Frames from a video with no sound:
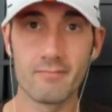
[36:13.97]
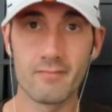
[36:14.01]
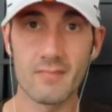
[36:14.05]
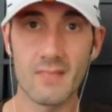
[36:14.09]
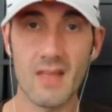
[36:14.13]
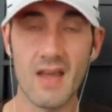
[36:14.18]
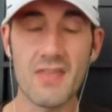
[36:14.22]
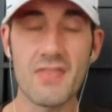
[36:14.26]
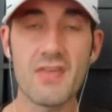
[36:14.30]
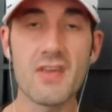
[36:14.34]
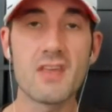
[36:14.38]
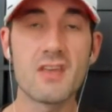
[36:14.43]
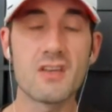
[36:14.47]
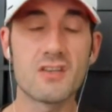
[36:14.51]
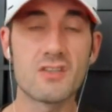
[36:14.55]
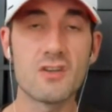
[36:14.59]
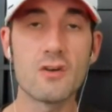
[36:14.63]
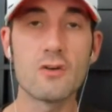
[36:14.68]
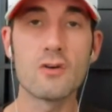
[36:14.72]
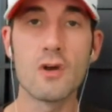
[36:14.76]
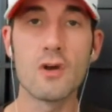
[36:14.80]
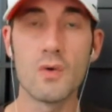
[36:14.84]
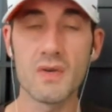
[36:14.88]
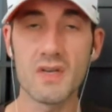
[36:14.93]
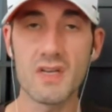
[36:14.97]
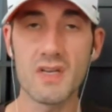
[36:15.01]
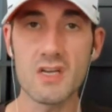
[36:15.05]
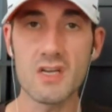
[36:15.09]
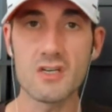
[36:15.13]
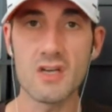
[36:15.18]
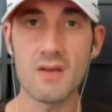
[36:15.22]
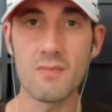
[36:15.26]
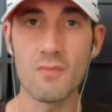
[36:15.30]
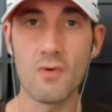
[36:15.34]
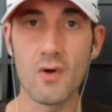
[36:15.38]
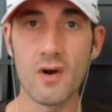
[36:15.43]
I think you still go with
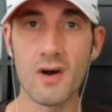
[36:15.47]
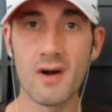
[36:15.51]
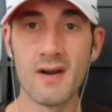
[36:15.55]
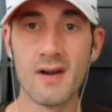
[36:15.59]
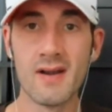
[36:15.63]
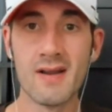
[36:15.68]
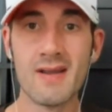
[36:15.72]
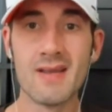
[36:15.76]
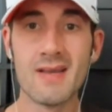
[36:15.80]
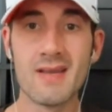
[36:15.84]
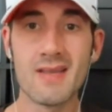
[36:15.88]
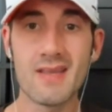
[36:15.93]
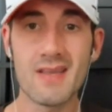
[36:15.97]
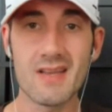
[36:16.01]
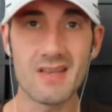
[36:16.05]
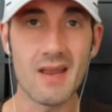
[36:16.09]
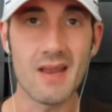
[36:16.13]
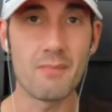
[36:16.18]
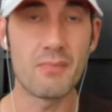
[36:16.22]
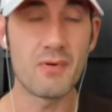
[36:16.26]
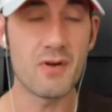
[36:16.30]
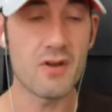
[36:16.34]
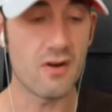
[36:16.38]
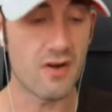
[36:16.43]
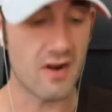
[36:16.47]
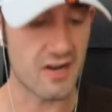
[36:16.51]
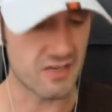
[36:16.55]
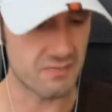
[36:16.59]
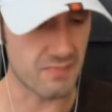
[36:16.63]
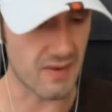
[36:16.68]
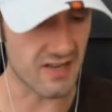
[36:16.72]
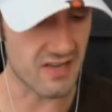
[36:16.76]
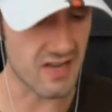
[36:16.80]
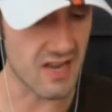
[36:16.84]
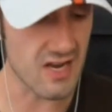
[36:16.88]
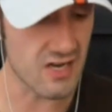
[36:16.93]
DJ Moore. You temper your
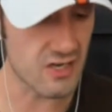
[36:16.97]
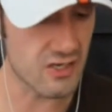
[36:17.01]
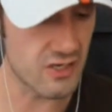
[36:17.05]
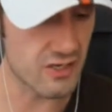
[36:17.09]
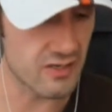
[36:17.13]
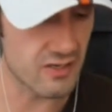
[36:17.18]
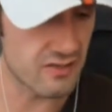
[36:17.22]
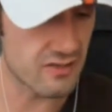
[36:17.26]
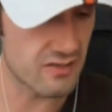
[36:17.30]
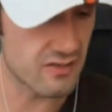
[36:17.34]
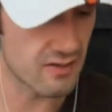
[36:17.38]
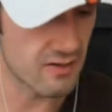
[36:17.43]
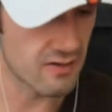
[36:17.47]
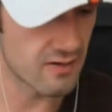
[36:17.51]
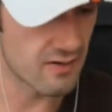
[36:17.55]
expectations,